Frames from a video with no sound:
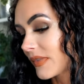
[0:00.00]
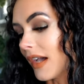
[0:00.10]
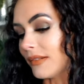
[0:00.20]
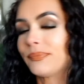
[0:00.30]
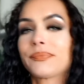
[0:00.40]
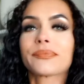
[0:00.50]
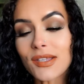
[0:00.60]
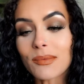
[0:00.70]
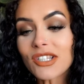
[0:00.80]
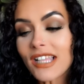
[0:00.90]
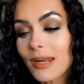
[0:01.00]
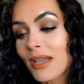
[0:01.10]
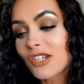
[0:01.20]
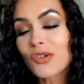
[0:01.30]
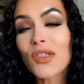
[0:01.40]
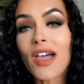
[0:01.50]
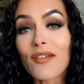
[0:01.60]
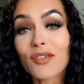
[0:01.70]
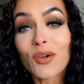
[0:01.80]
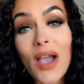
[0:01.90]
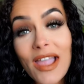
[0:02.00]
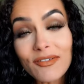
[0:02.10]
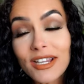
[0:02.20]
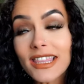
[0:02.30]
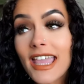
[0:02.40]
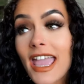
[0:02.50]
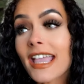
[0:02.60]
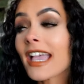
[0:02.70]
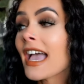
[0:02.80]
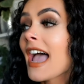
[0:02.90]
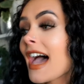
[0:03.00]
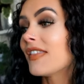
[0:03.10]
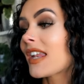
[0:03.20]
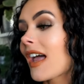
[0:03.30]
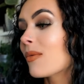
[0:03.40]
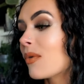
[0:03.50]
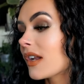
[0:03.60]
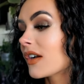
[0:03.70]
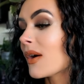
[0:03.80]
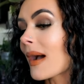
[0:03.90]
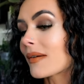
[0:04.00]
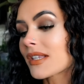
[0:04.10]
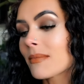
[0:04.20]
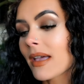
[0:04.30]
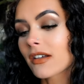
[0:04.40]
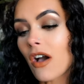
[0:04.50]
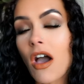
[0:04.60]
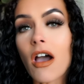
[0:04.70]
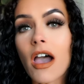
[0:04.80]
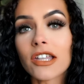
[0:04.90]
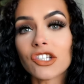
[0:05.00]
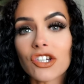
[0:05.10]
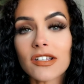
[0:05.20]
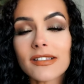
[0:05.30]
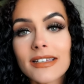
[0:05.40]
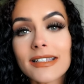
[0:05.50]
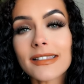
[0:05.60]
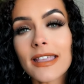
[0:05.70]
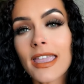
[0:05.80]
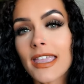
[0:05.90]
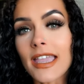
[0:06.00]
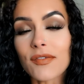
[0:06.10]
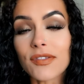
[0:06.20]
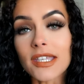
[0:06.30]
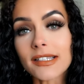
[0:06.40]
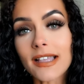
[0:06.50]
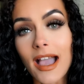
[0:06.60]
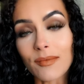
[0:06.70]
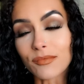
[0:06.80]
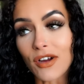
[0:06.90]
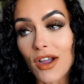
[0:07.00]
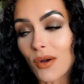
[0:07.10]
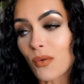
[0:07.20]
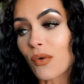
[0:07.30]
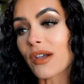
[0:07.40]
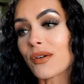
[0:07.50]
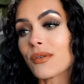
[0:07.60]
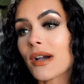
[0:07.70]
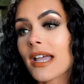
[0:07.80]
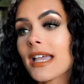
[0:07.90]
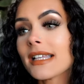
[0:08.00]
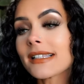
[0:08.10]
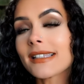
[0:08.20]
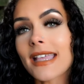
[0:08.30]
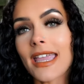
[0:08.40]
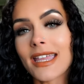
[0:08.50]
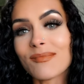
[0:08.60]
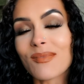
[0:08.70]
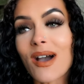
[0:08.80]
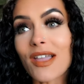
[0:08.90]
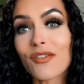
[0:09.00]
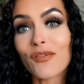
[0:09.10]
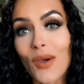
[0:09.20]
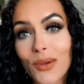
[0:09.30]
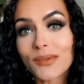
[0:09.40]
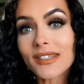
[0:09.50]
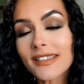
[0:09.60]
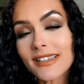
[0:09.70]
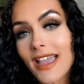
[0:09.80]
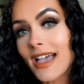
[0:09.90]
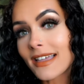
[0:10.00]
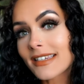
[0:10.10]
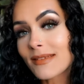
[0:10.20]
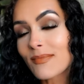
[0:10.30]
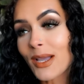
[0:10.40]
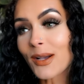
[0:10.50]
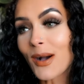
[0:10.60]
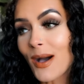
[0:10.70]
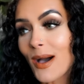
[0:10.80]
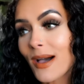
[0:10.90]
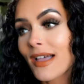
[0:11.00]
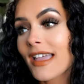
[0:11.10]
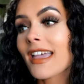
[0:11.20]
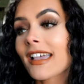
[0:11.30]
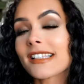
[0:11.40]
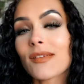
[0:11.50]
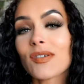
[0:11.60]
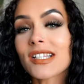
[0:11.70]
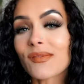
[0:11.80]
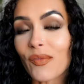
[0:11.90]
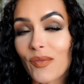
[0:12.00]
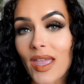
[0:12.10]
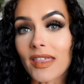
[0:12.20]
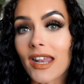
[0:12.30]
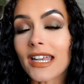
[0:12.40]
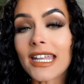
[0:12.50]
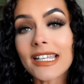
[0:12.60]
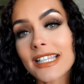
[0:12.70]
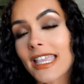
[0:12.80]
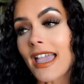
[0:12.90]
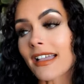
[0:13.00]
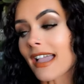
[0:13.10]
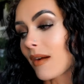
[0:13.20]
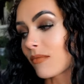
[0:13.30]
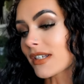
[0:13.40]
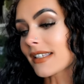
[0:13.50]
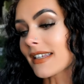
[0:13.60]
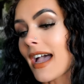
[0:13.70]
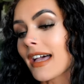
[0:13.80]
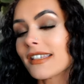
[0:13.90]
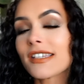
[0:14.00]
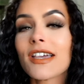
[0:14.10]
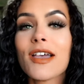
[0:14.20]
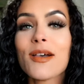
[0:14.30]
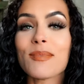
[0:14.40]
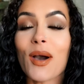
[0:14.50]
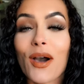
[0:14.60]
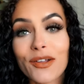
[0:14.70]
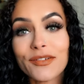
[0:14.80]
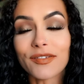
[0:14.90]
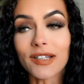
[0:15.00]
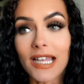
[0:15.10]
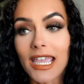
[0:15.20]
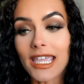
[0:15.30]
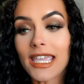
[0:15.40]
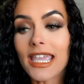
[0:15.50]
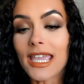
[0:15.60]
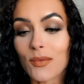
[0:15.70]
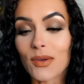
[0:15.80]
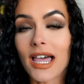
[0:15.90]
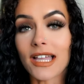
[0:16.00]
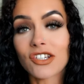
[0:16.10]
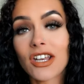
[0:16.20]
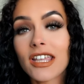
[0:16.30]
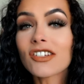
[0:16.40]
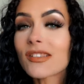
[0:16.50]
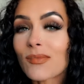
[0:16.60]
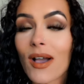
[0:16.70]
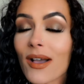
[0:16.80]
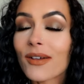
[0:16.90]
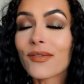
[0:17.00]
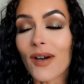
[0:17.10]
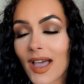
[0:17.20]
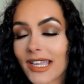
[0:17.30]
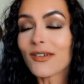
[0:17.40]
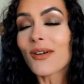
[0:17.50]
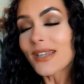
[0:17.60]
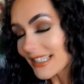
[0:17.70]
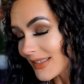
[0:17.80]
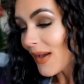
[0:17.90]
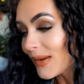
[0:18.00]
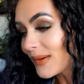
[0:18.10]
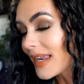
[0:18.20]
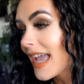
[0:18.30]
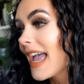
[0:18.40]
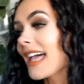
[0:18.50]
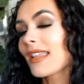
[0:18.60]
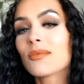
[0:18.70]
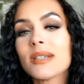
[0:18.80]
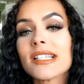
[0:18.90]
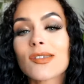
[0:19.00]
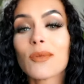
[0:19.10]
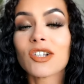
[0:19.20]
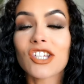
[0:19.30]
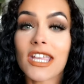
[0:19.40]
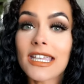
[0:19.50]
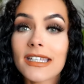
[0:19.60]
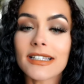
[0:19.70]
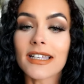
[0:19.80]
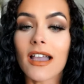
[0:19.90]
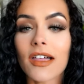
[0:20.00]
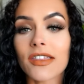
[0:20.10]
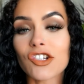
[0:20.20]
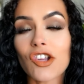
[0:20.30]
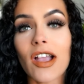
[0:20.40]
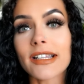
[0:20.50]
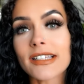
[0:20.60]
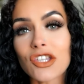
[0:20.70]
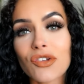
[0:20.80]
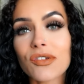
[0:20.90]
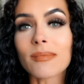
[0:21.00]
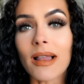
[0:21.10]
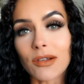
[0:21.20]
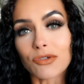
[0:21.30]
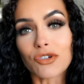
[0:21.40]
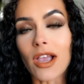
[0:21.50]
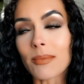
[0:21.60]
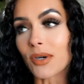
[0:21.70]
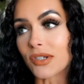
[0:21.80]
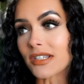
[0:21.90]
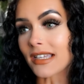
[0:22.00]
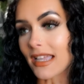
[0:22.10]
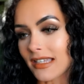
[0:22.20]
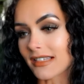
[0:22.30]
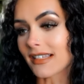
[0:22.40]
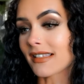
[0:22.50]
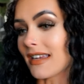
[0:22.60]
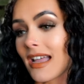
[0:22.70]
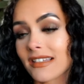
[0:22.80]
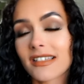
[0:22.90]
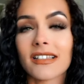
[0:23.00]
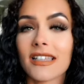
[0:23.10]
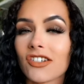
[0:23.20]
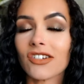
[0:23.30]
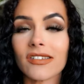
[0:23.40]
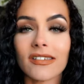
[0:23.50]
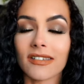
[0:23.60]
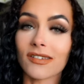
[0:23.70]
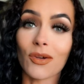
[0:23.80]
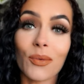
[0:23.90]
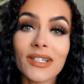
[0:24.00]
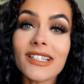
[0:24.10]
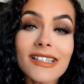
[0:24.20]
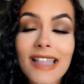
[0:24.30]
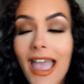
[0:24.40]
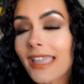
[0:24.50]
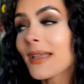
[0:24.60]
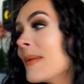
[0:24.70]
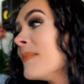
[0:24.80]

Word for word: Oh so I'm just going to make sure that I've got everything and then I want to go out to my car and just see if this camera will sit in my phone stand in my car because if it doesn't fit then I need to get a camera stand but hopefully it will actually just work fine on its own and that will be so much easier than trying to use my little tripod to get it to stand because it just does not want to stay.